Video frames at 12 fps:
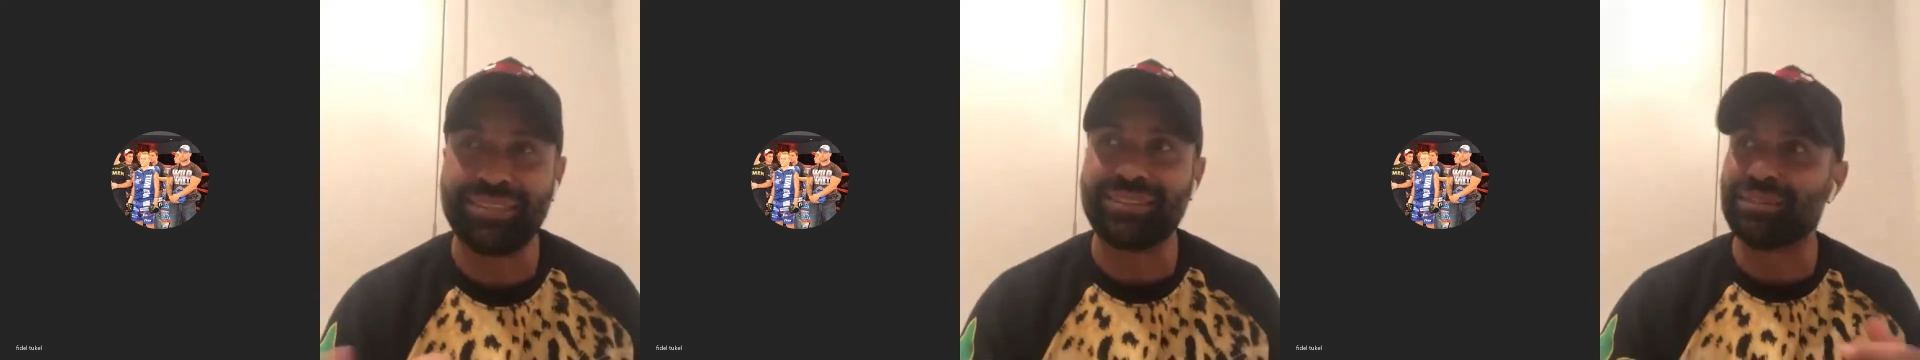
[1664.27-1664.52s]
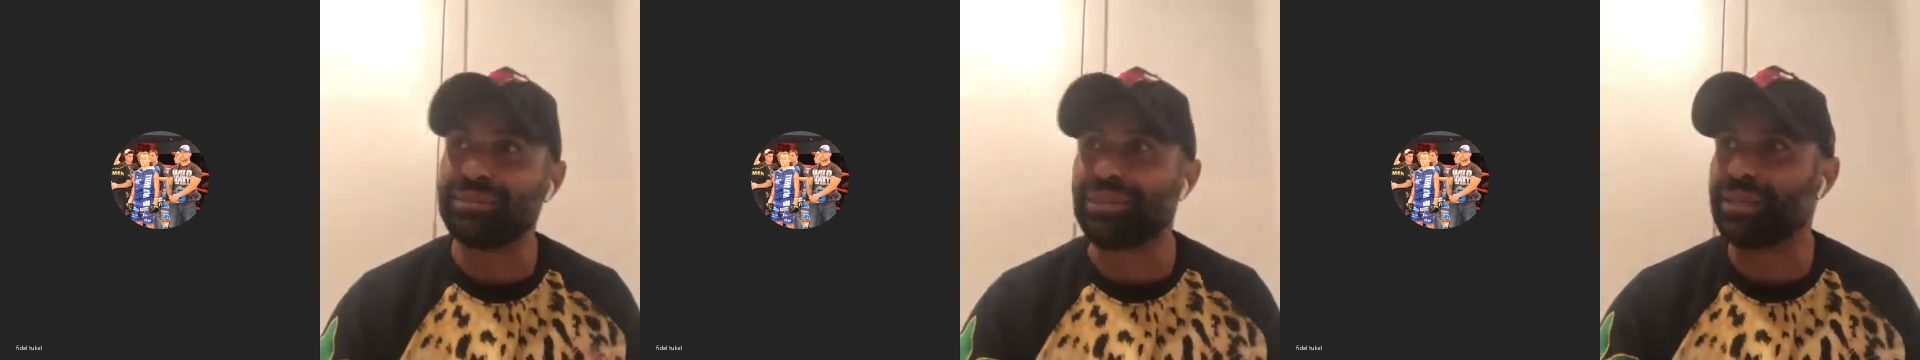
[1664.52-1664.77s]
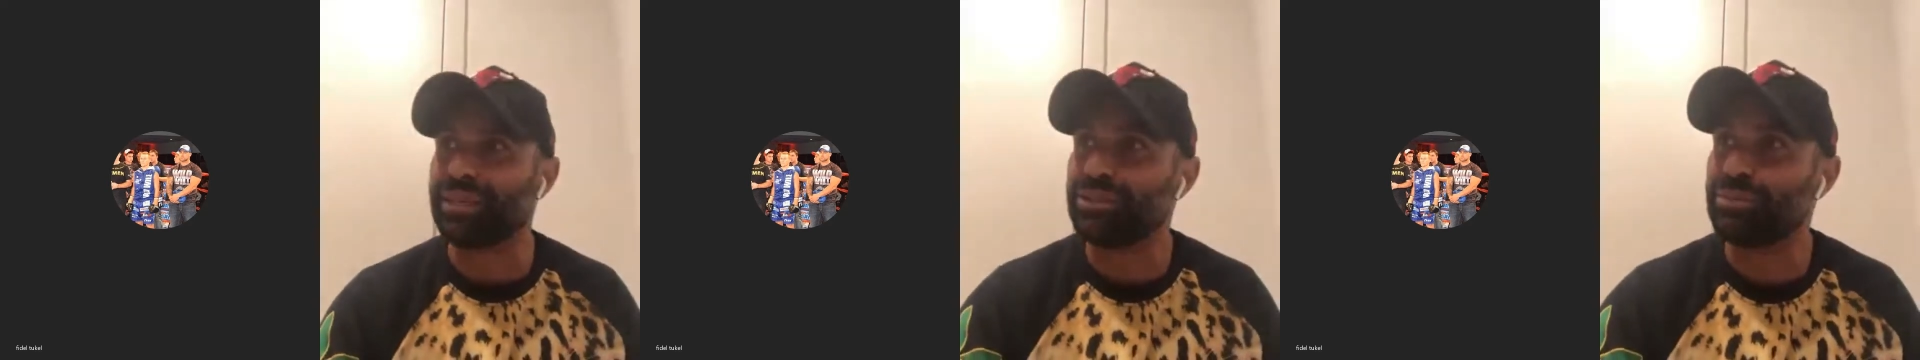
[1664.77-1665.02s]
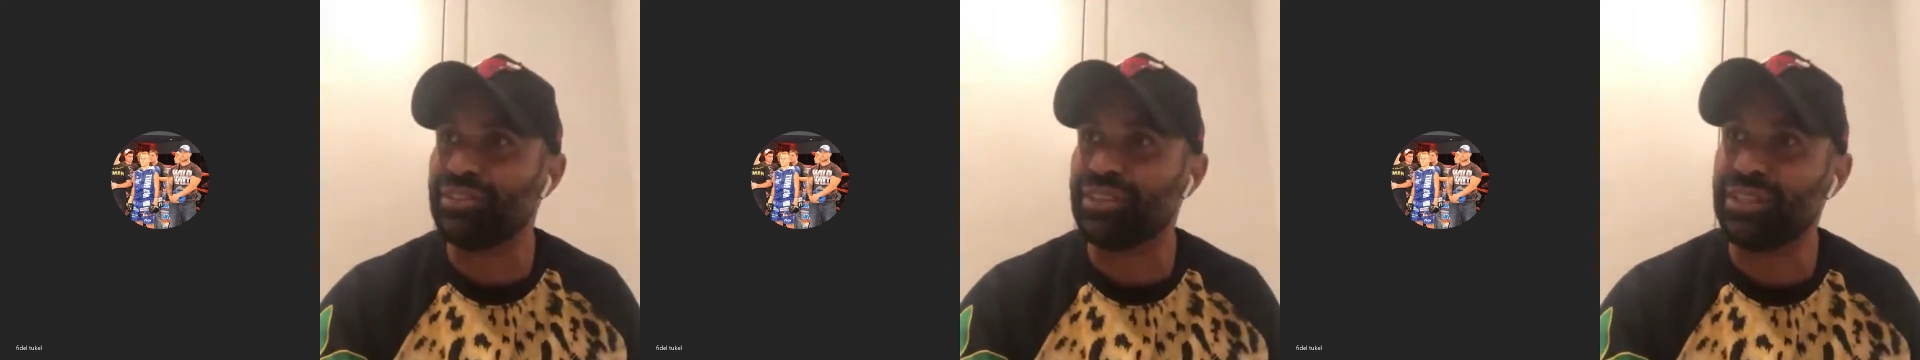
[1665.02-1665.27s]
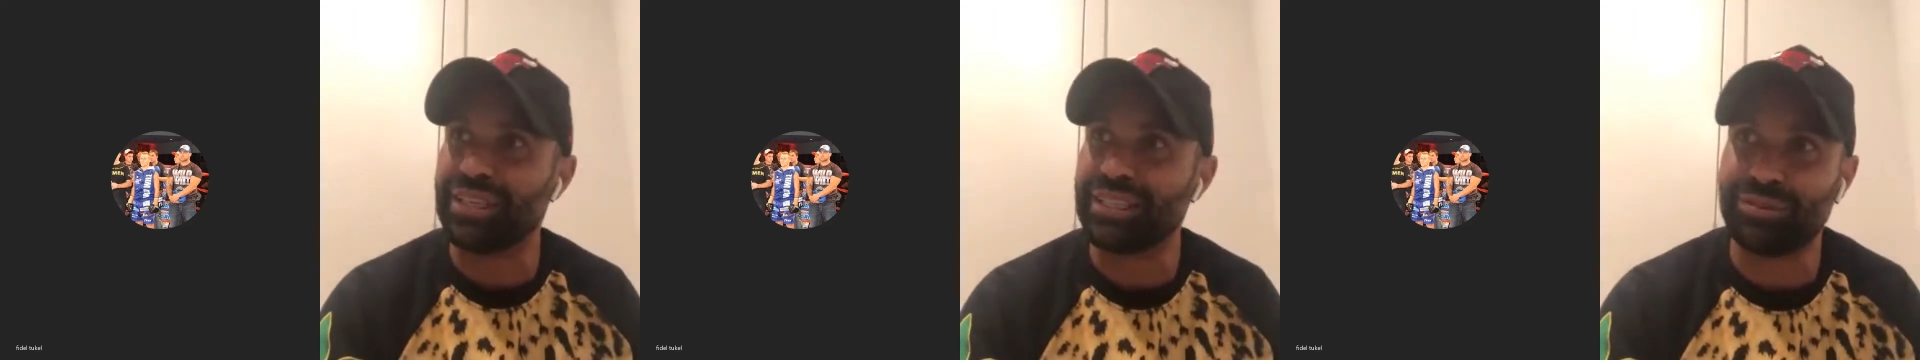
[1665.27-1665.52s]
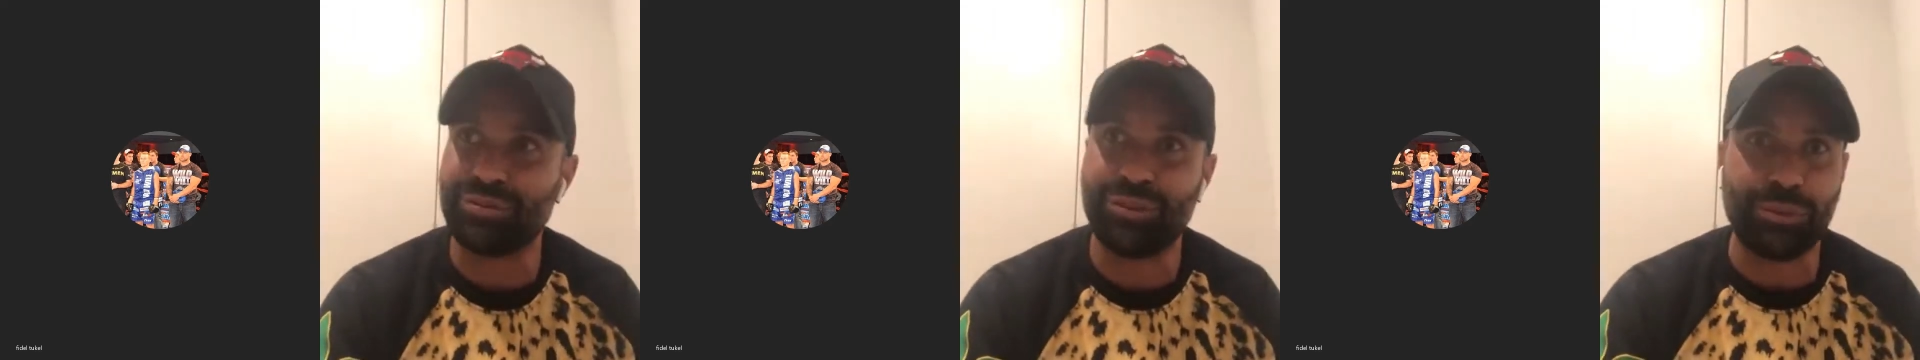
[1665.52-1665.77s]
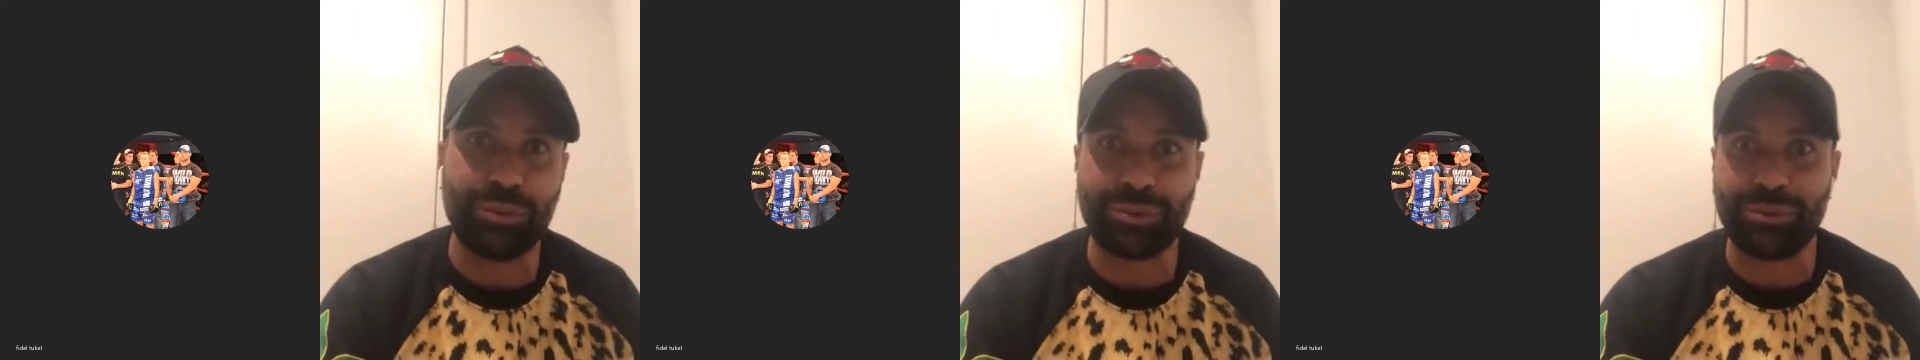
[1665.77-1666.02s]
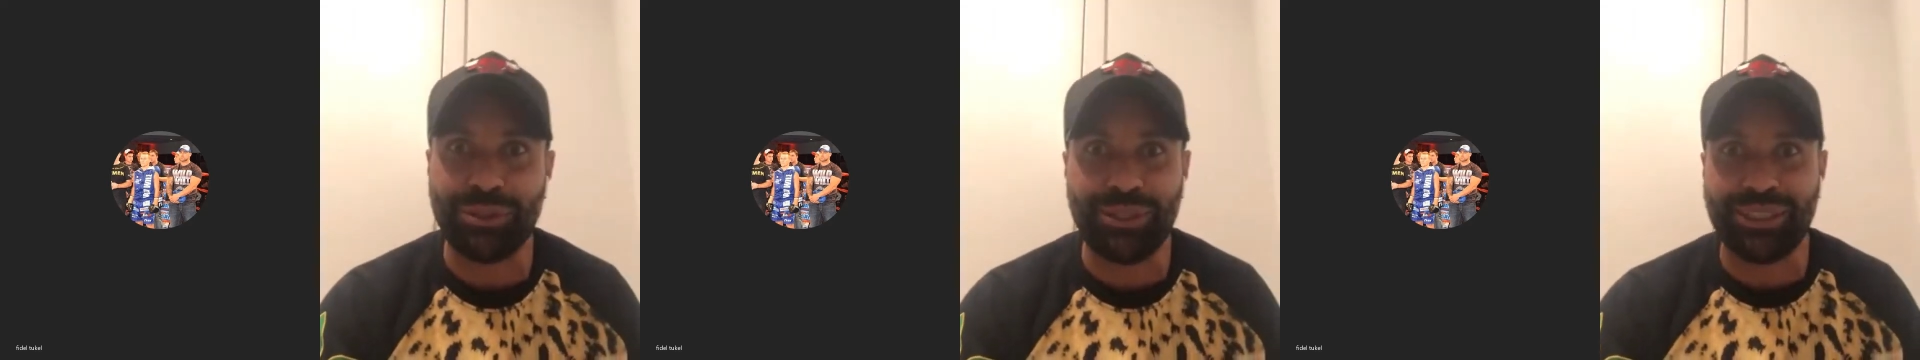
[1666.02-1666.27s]
I feel like as a football
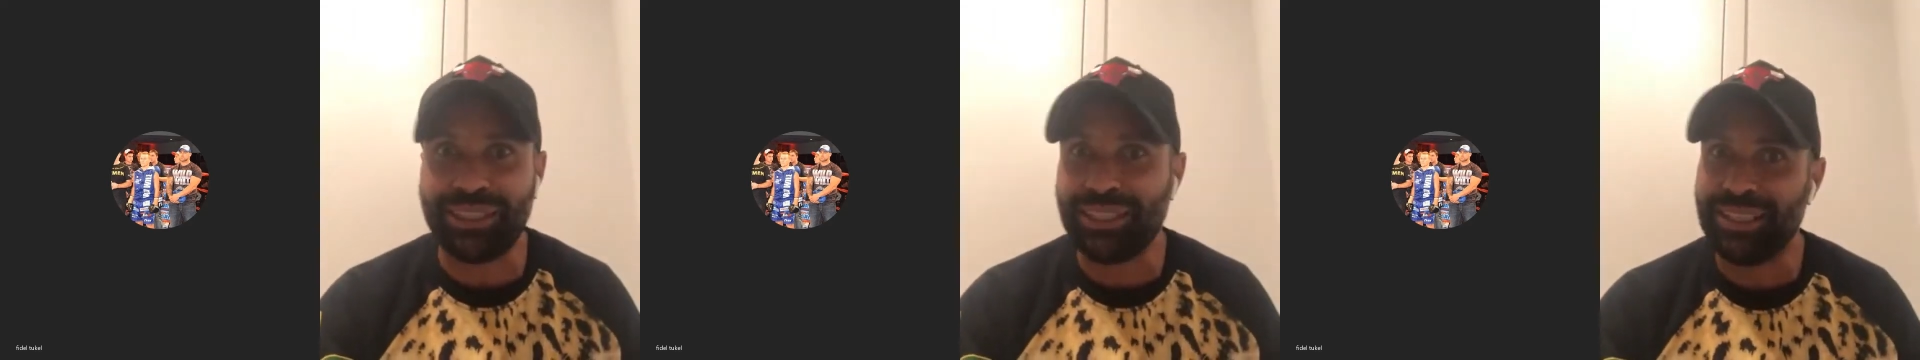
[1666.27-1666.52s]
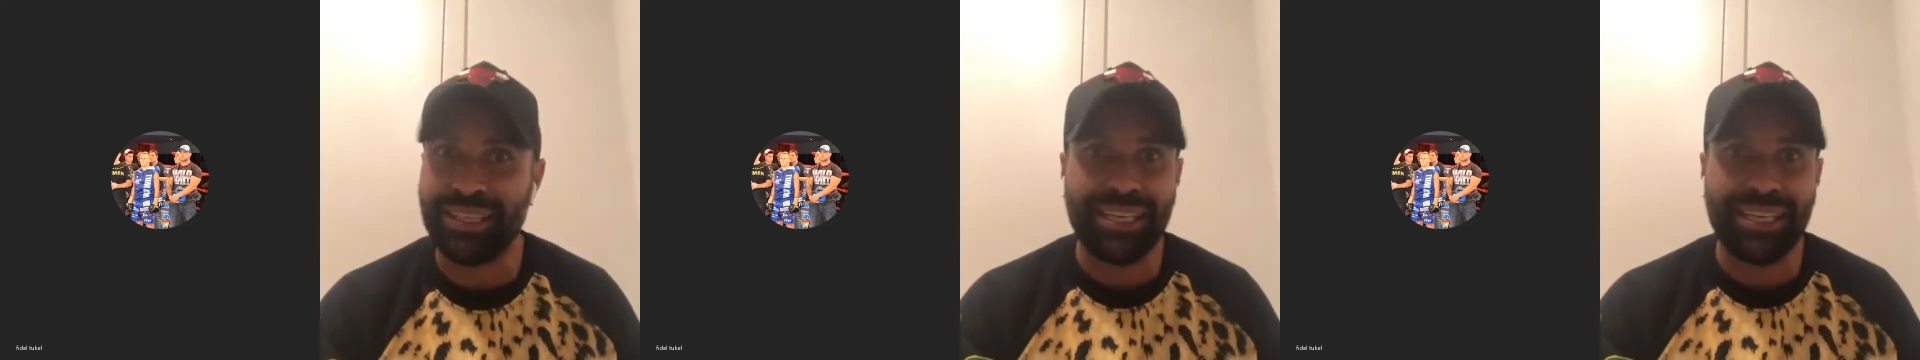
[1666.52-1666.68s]
community,